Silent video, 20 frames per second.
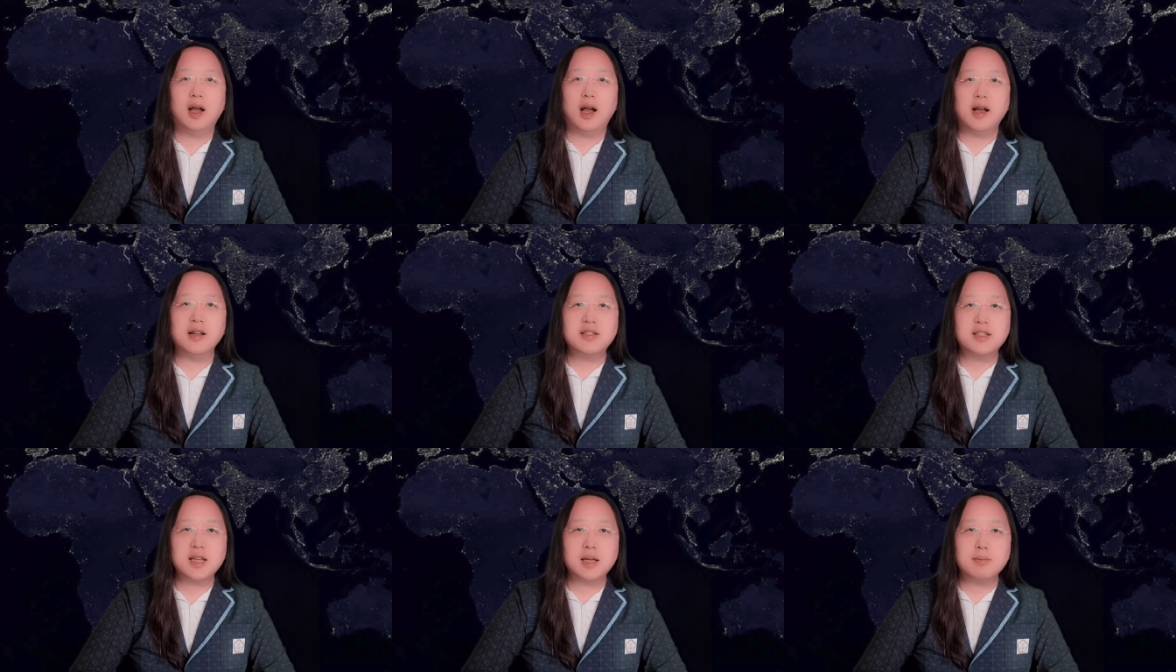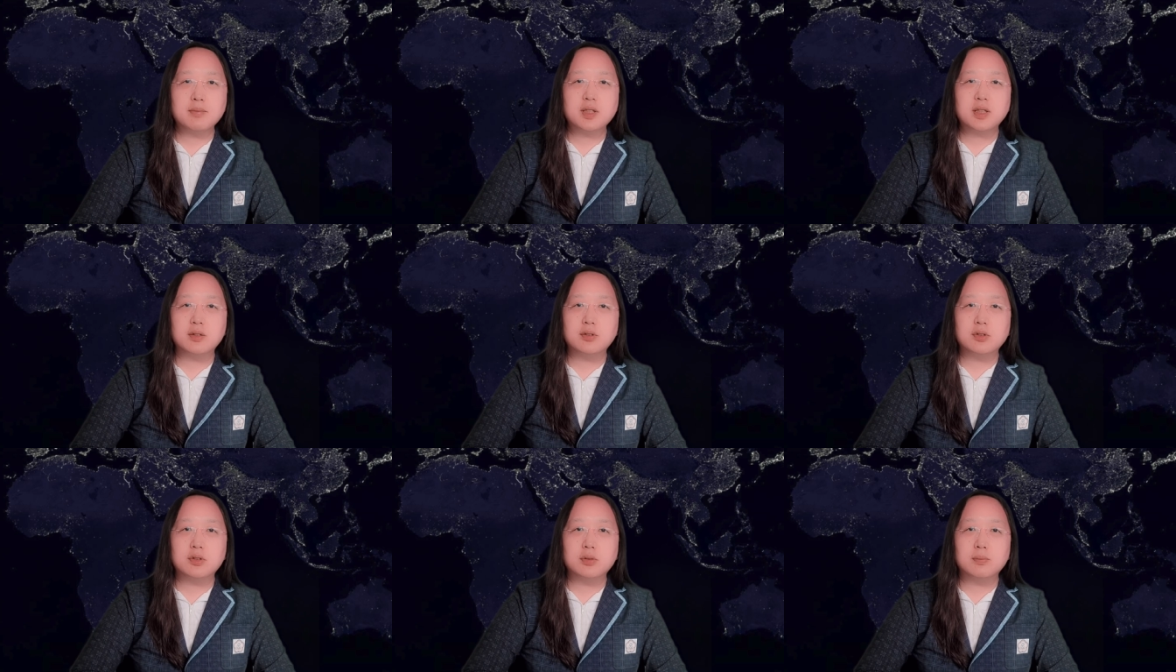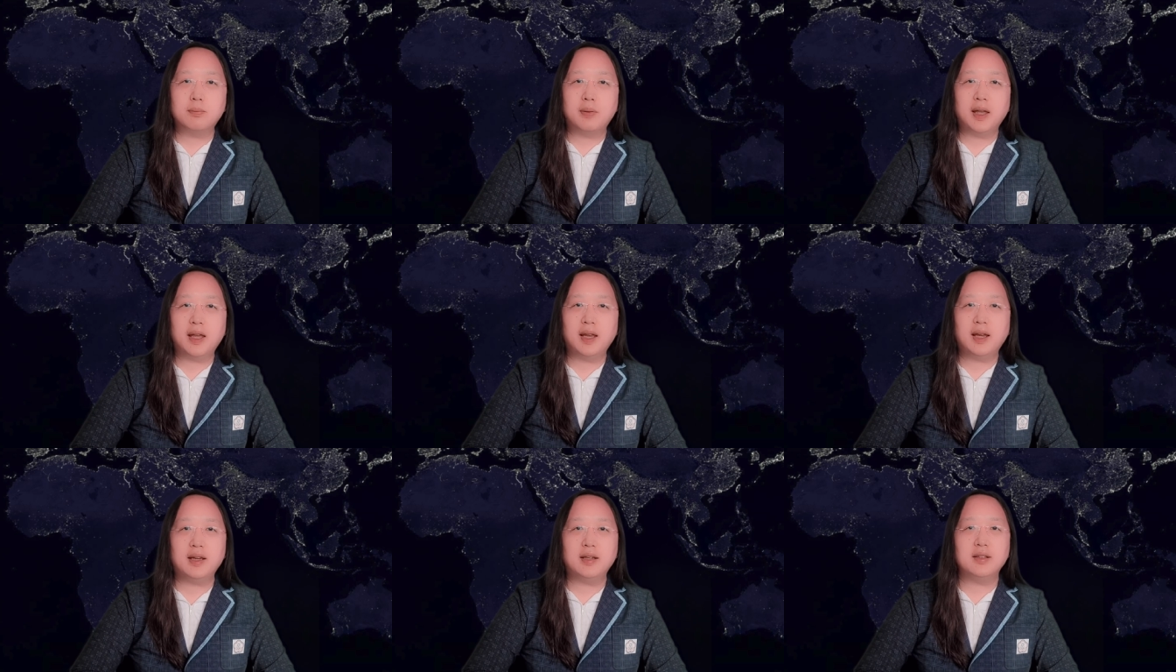attempting to
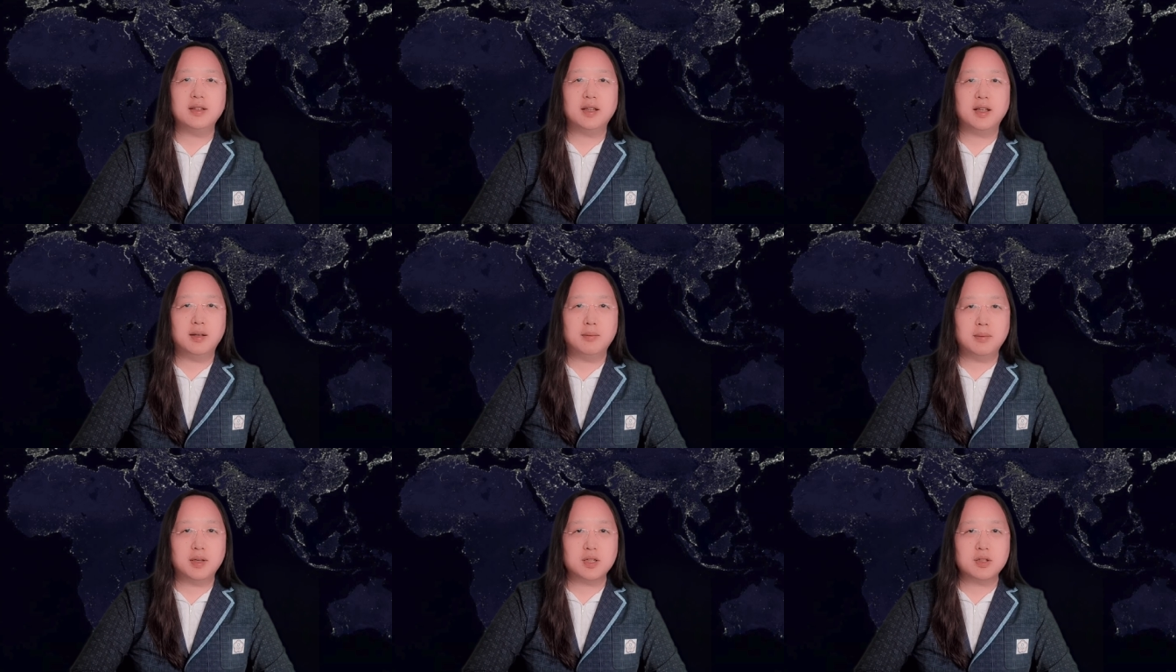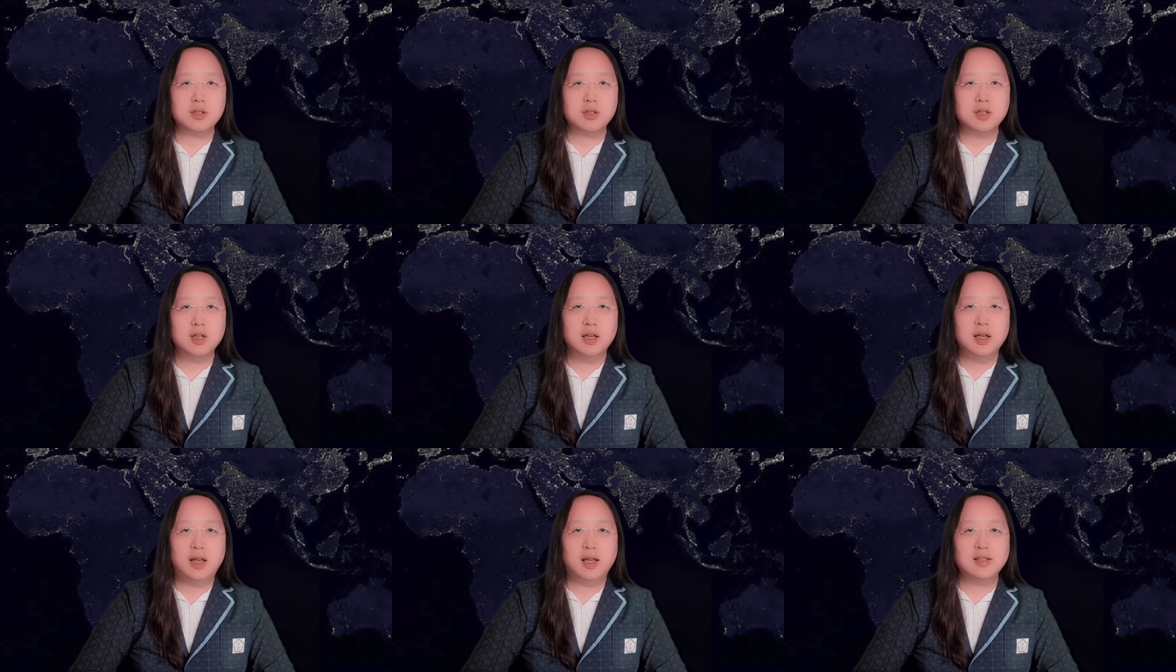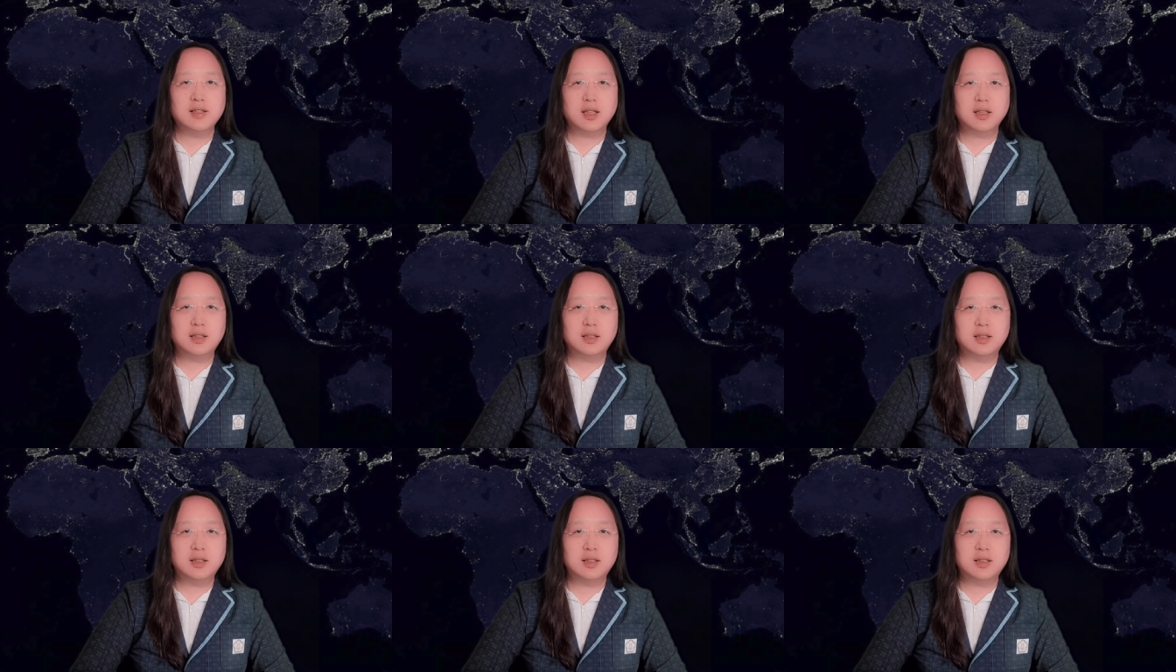paint the image is
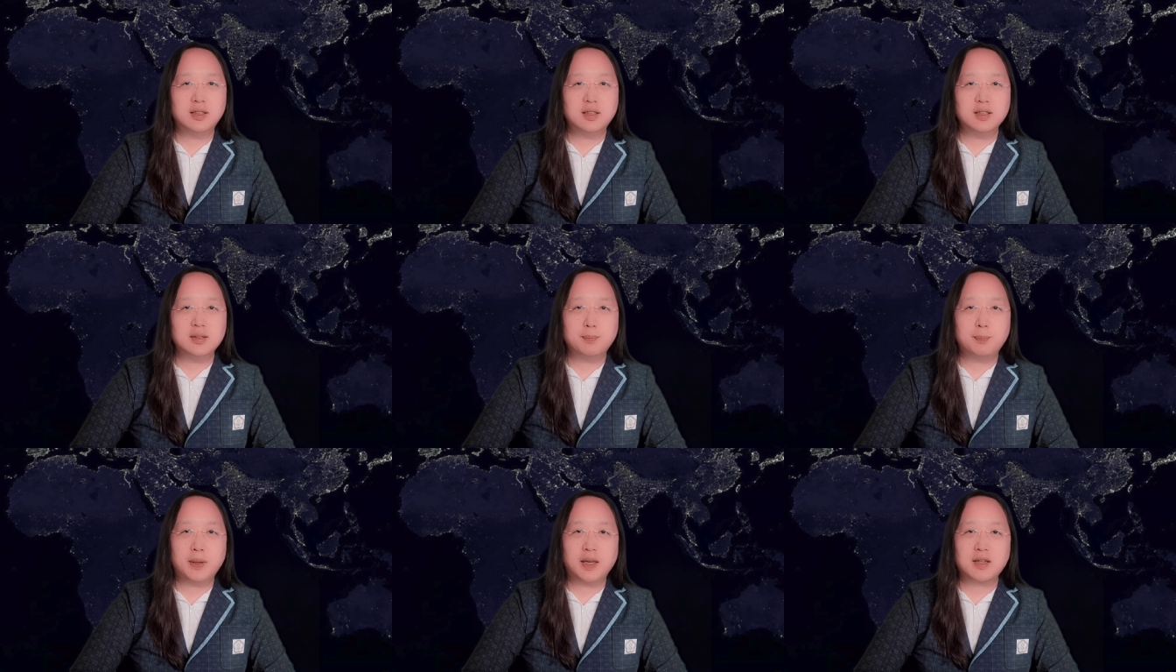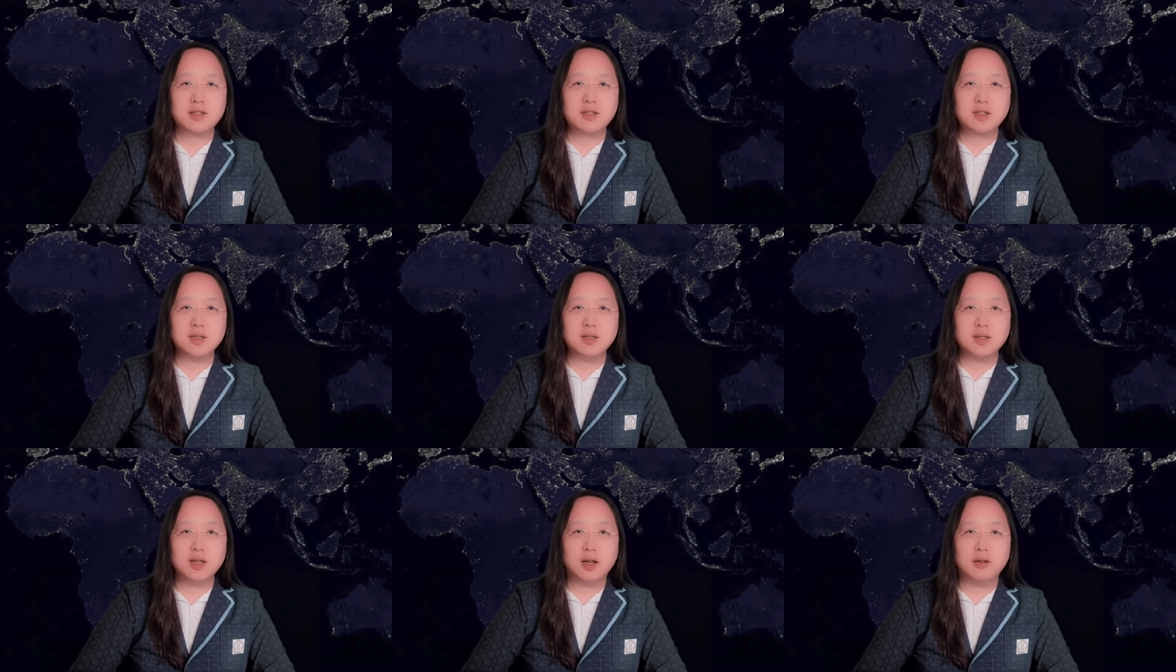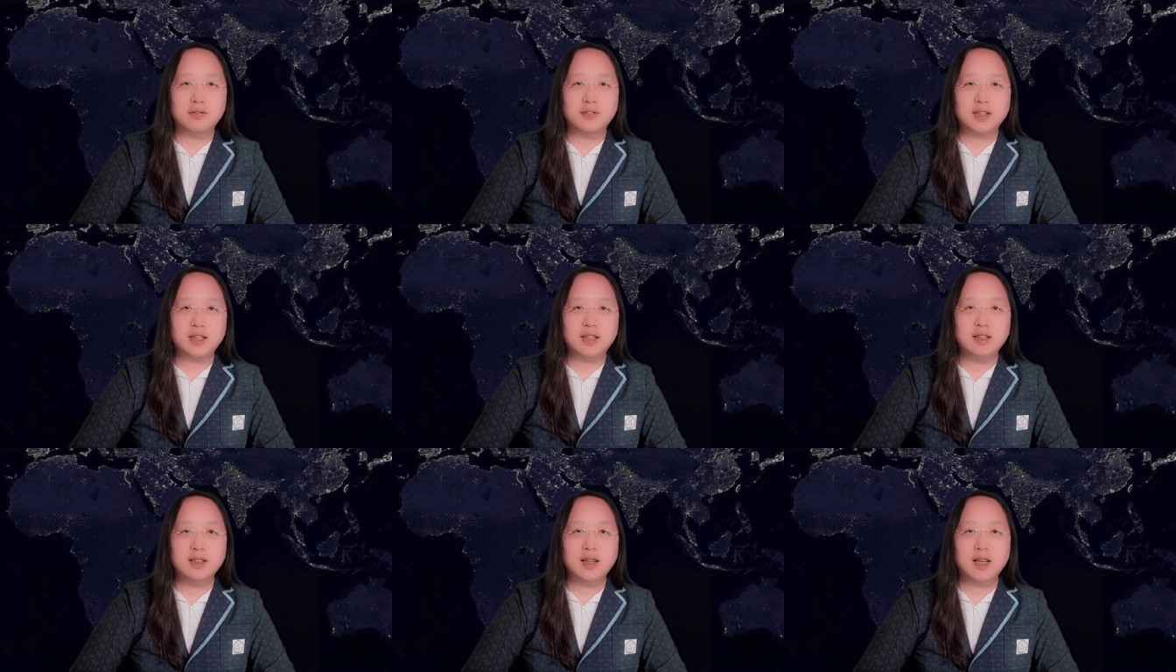a depiction of
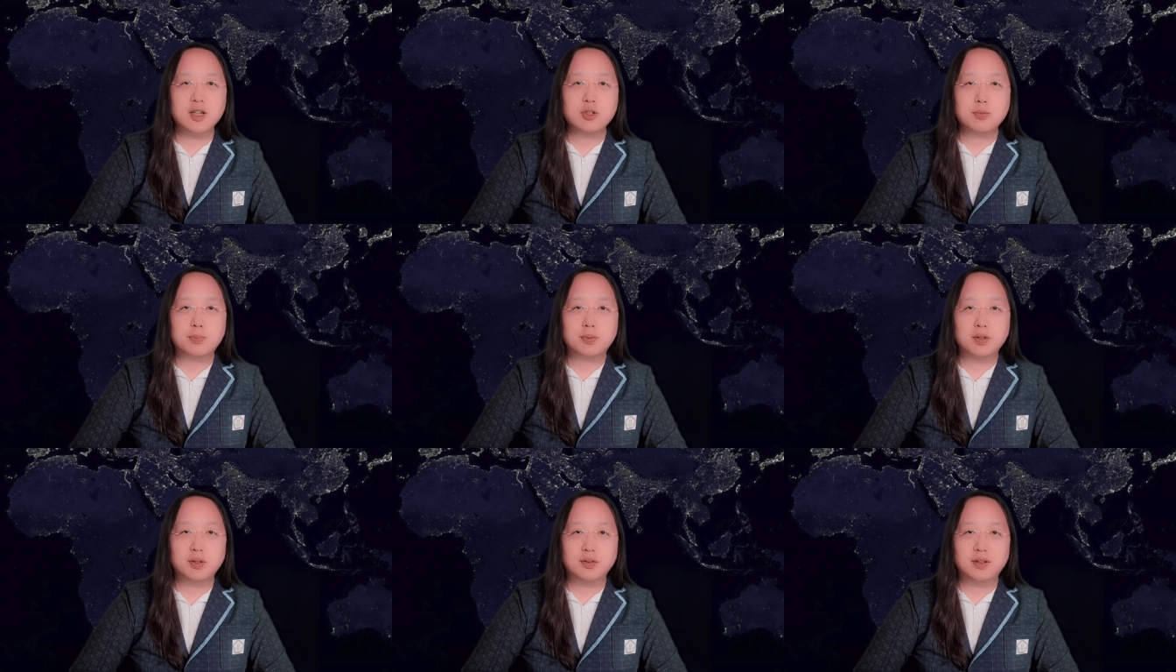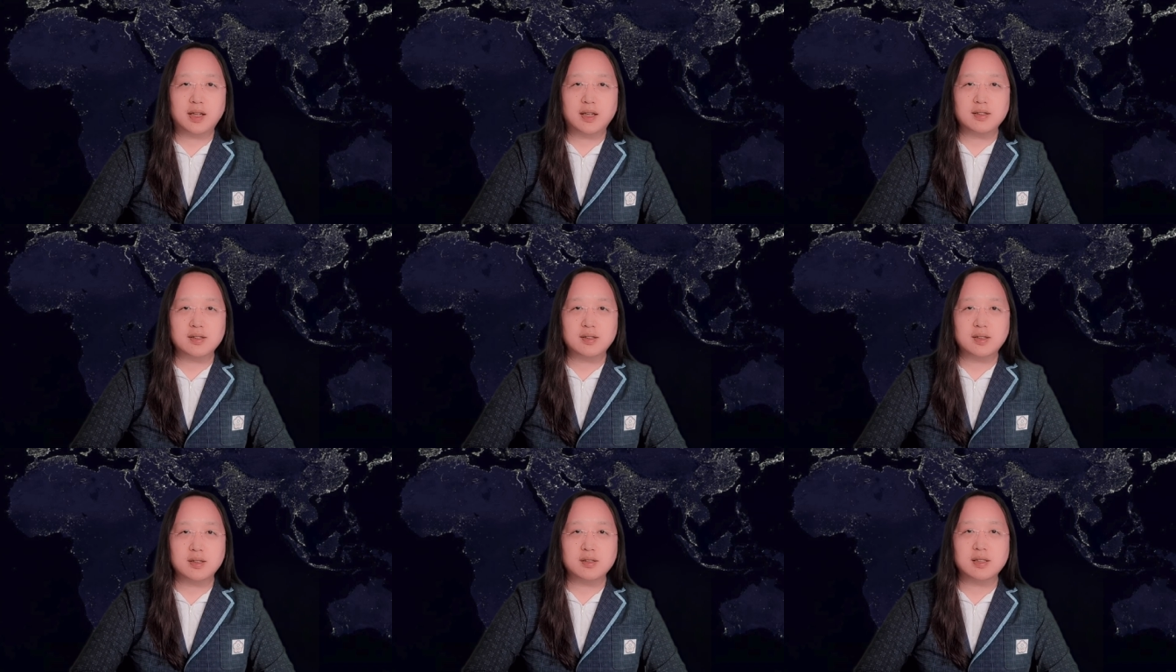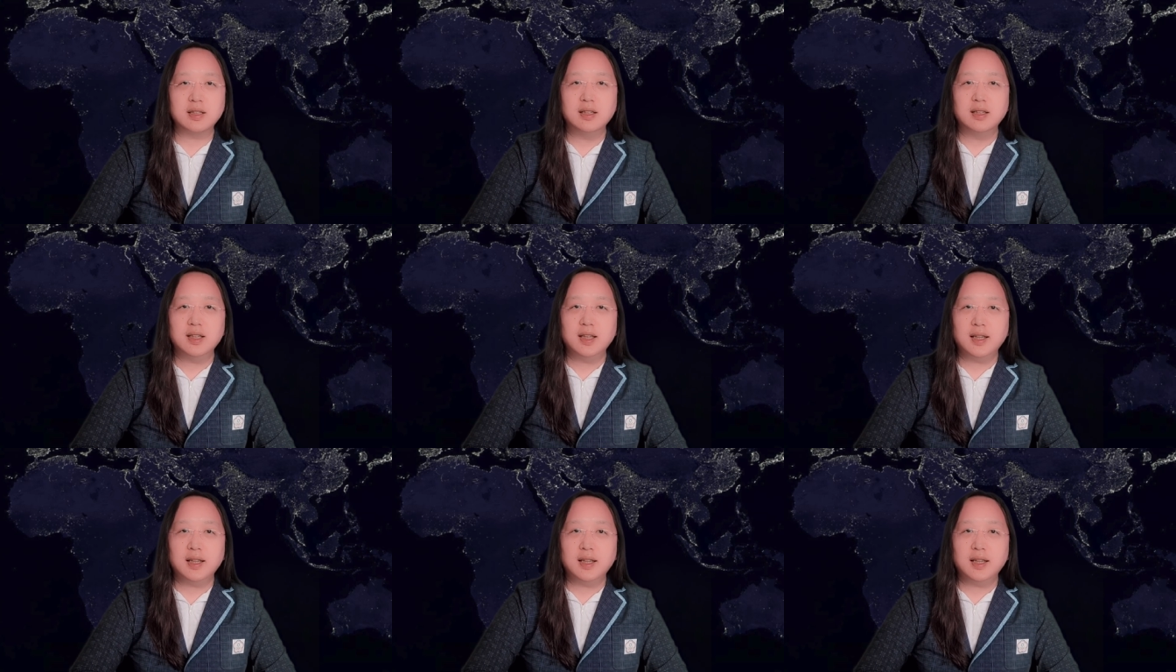teenage protesters